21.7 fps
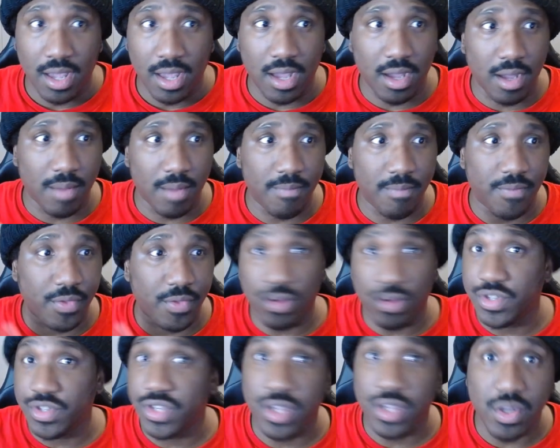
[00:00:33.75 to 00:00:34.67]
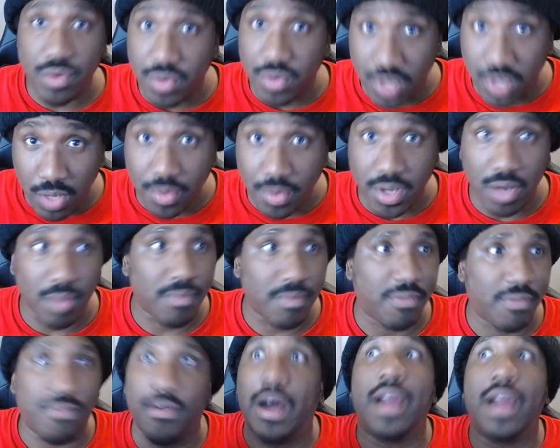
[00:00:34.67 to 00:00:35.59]
Um, for those of you who don't know, I'm
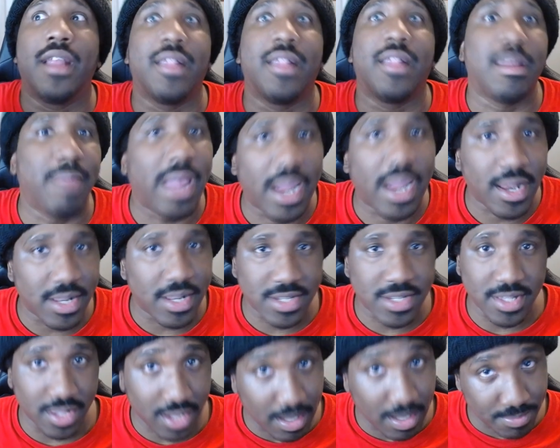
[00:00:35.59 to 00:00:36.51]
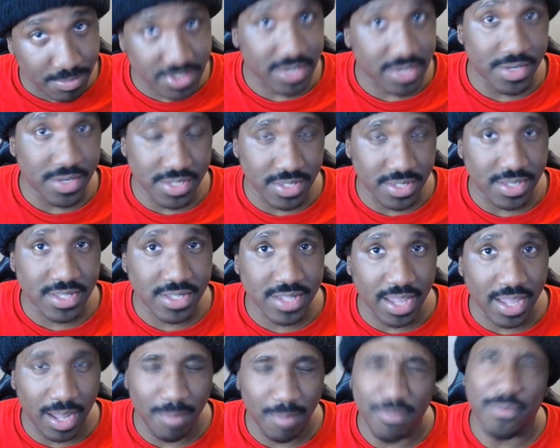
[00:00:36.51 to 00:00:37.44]
finally making it to the Cup Series in this
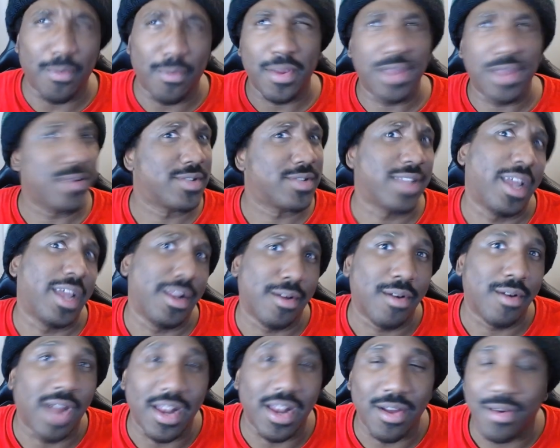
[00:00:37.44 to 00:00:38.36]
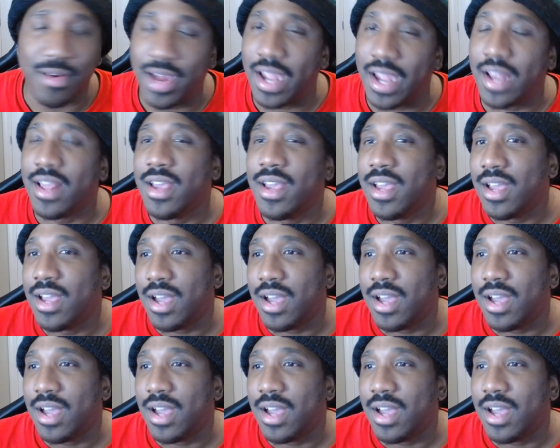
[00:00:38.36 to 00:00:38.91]
game four years later. I know, right?